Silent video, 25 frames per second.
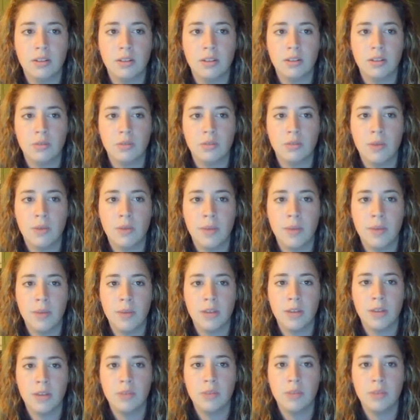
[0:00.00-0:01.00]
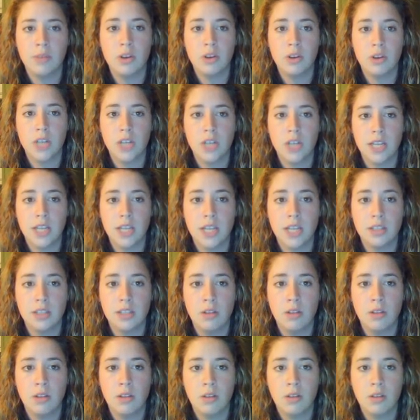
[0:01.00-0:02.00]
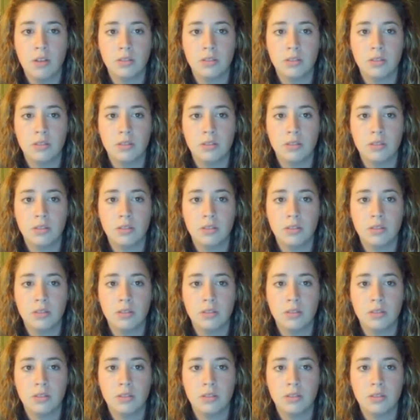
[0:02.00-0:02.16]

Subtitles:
I don't know why my computer's taking so long.